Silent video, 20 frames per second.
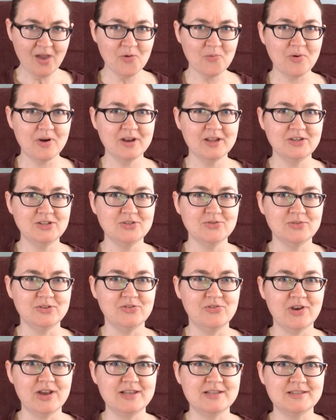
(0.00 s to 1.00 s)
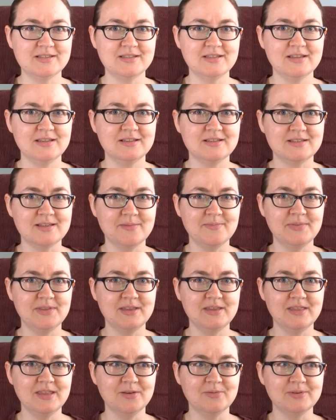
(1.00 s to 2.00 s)
Wanted to address
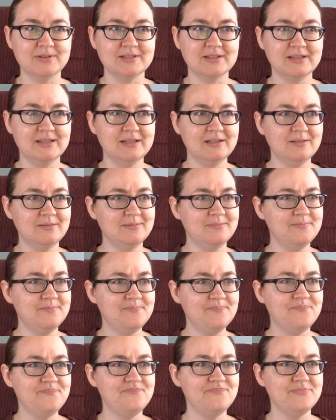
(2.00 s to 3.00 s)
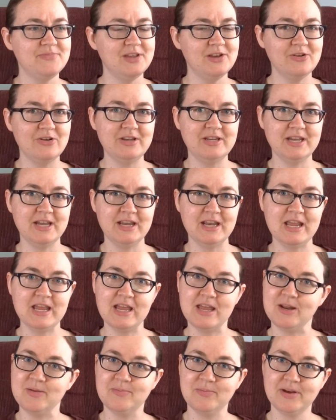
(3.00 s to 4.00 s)
something that was a little irritating
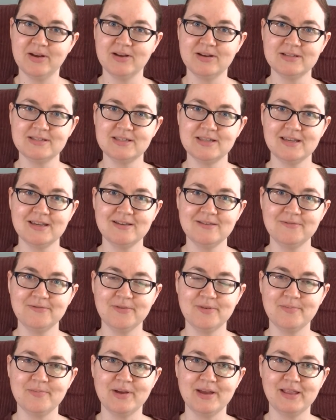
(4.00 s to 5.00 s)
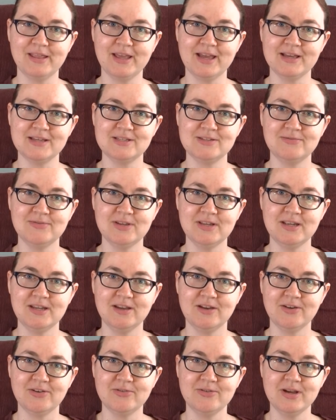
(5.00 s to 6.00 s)
and embarrassing from my last
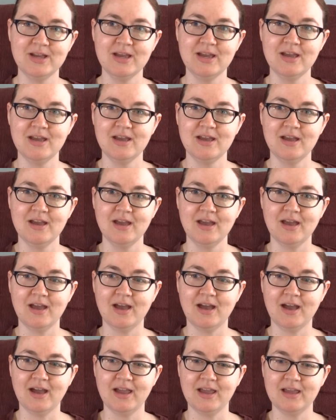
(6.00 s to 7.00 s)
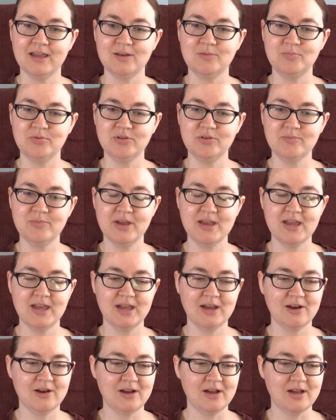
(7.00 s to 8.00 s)
video. I had put my
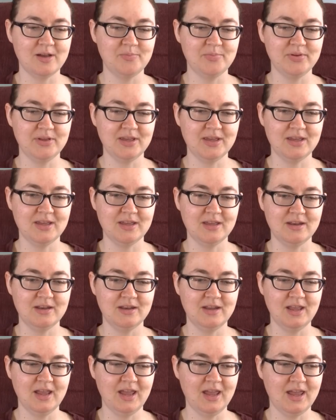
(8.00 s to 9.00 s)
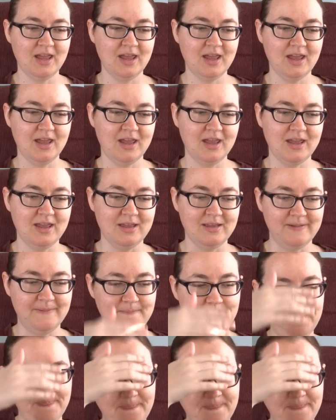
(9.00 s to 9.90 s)
hair up in a